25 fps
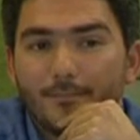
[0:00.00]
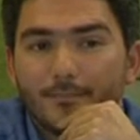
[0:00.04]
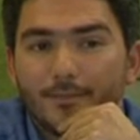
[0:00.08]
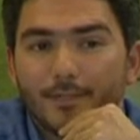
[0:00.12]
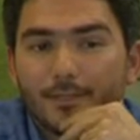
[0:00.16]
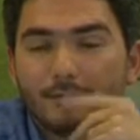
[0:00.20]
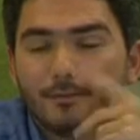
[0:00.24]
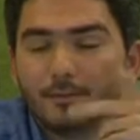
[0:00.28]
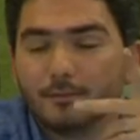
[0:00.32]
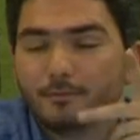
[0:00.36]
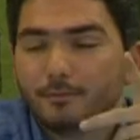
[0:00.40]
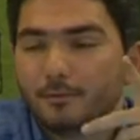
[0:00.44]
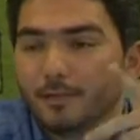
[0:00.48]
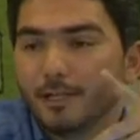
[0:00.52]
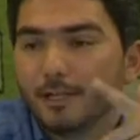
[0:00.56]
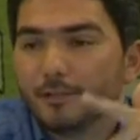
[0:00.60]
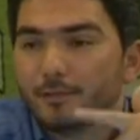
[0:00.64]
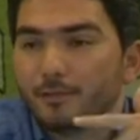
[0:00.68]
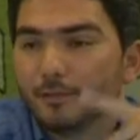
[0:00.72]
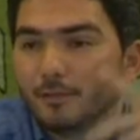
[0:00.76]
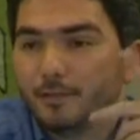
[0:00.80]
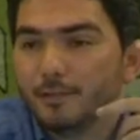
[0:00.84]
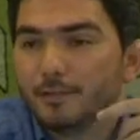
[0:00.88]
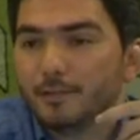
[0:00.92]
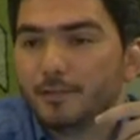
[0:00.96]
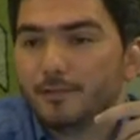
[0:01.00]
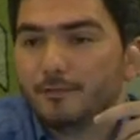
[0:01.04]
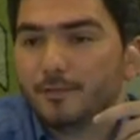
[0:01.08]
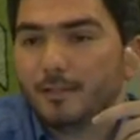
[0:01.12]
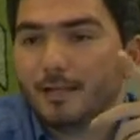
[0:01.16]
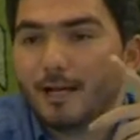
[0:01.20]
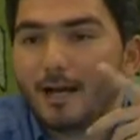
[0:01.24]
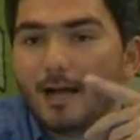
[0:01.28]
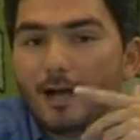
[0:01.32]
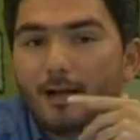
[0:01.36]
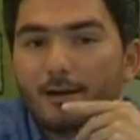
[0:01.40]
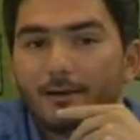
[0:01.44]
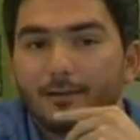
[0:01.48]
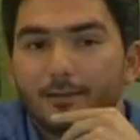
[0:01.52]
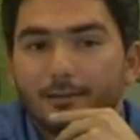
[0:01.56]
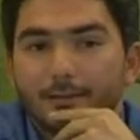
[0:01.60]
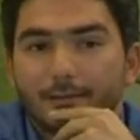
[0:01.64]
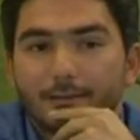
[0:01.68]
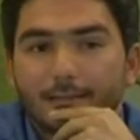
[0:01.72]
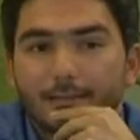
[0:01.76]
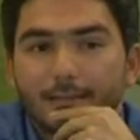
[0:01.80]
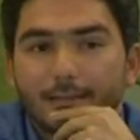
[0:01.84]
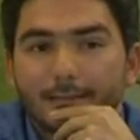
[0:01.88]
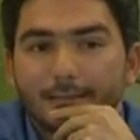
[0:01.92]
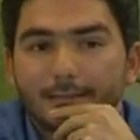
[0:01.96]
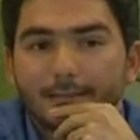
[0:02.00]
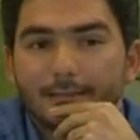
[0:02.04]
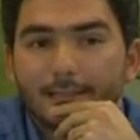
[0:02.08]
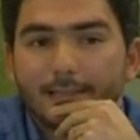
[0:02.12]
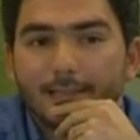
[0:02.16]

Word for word: this differential is even higher than that.